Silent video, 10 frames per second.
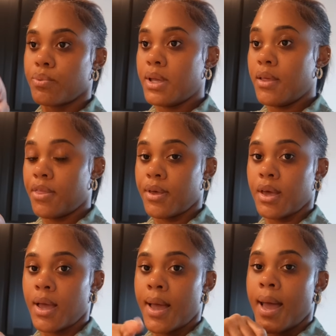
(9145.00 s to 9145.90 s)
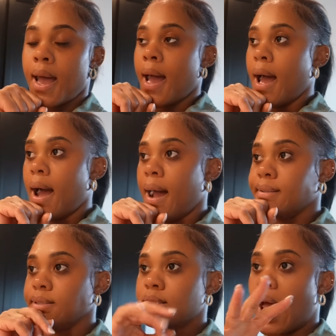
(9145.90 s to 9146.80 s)
wreath
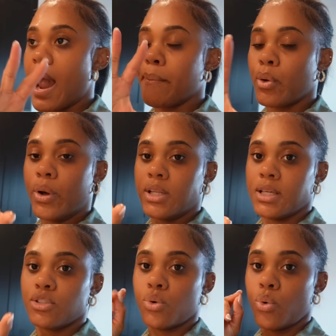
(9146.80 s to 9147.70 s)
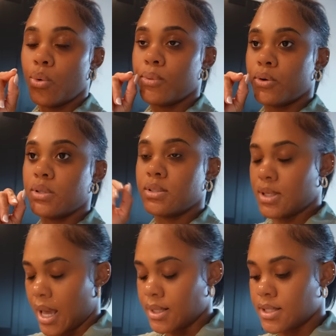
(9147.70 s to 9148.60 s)
and I'm going into home goods
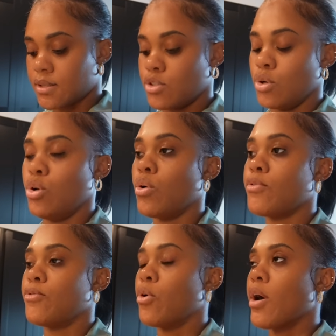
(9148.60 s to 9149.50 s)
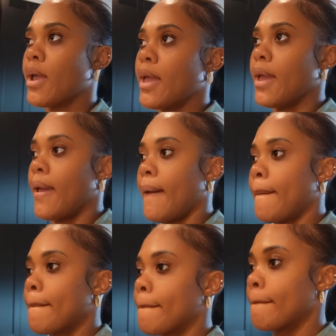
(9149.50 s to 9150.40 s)
yes to look for a
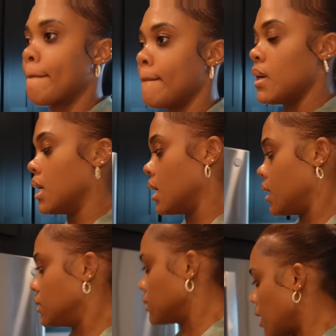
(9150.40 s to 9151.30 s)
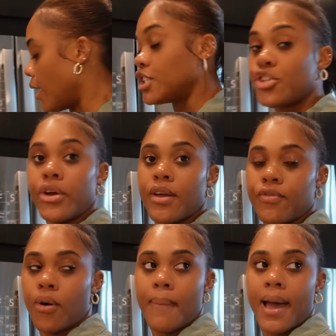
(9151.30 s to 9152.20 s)
a tray
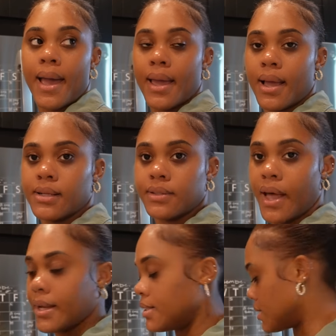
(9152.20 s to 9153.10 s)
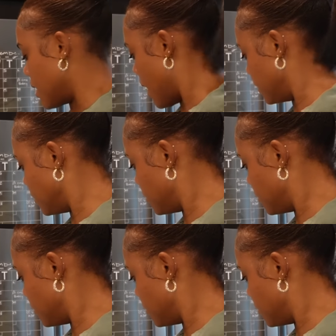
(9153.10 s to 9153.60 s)
for my nightstand